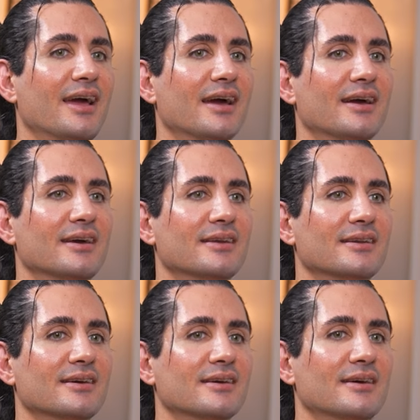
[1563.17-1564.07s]

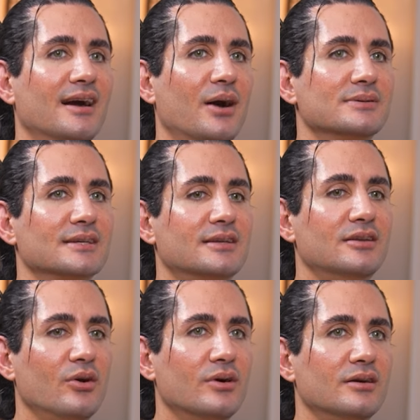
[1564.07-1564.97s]
And I was
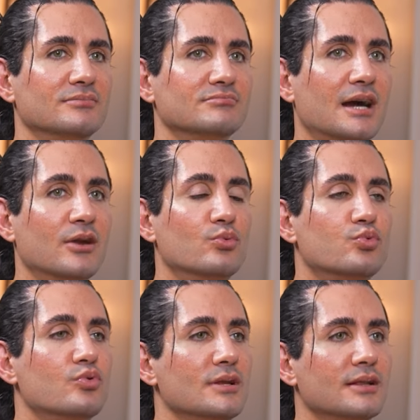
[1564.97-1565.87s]
like, you know what? I
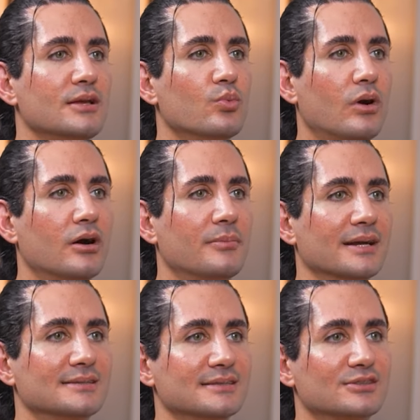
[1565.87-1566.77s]
really want
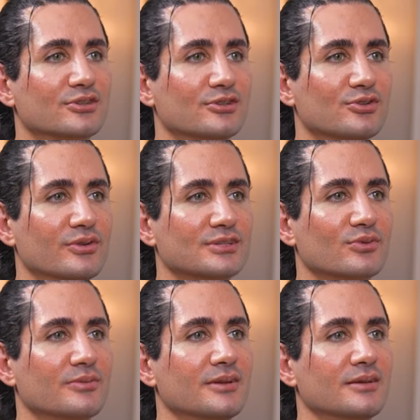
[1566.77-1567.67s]
my sister to do
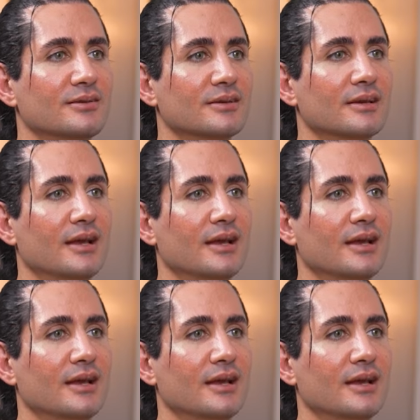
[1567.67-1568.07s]
this with me,